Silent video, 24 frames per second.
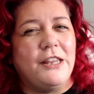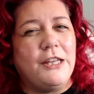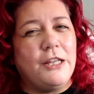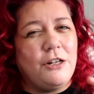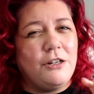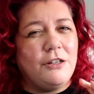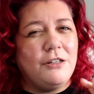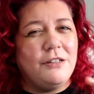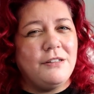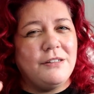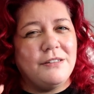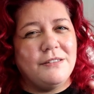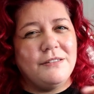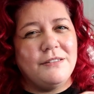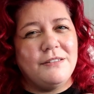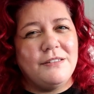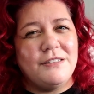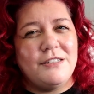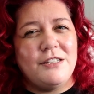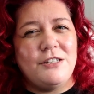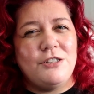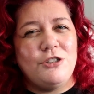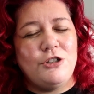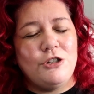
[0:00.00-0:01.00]
little
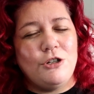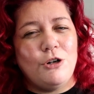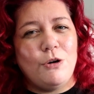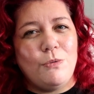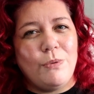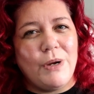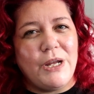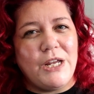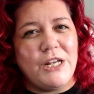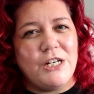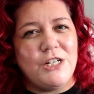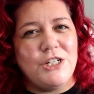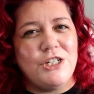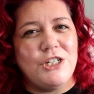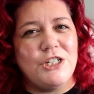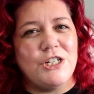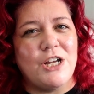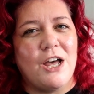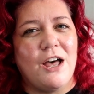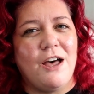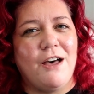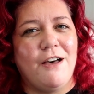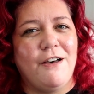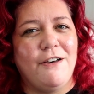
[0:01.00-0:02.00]
twinge
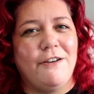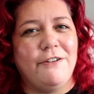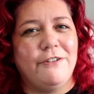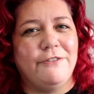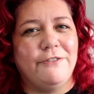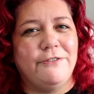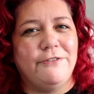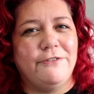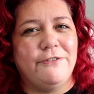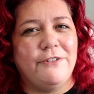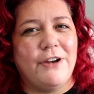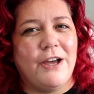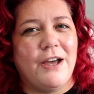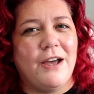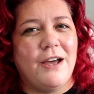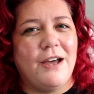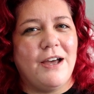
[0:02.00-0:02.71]
of